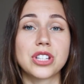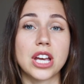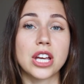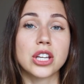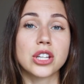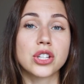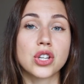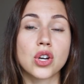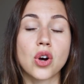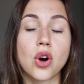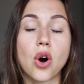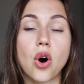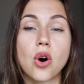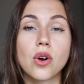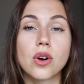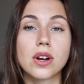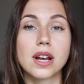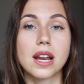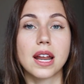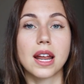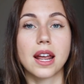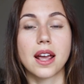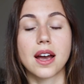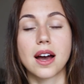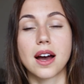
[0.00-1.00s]
take you
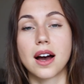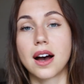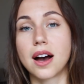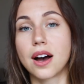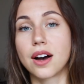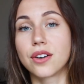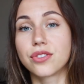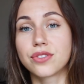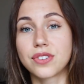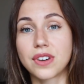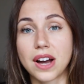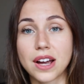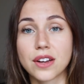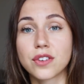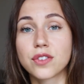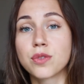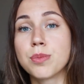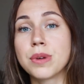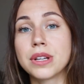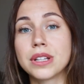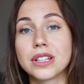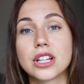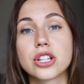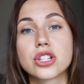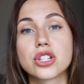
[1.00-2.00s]
only
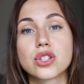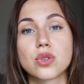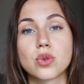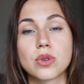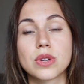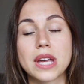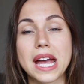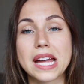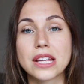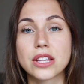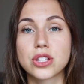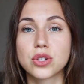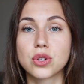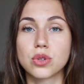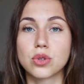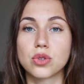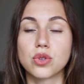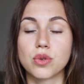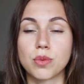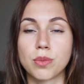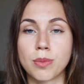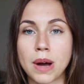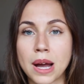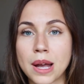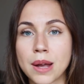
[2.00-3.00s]
5 minutes to get to
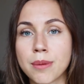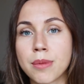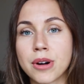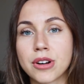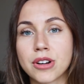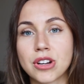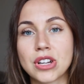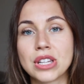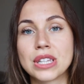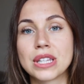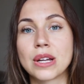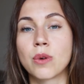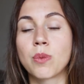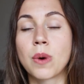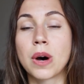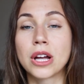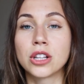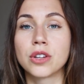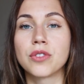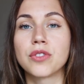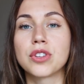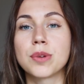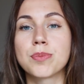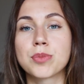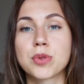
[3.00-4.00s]
Dubai Marina,
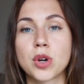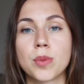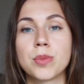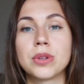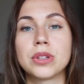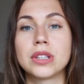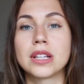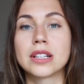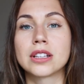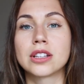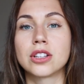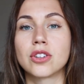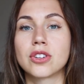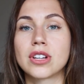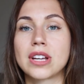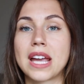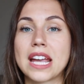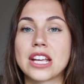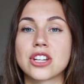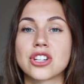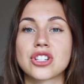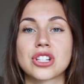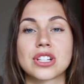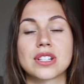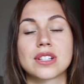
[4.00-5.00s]
one of the prominent
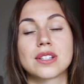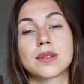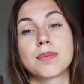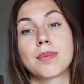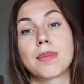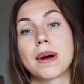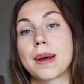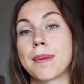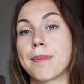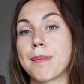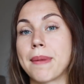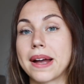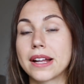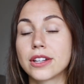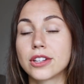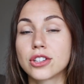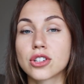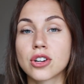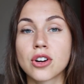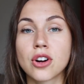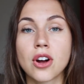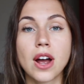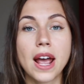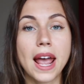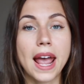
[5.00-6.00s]
locations, by
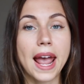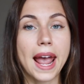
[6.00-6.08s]
metro,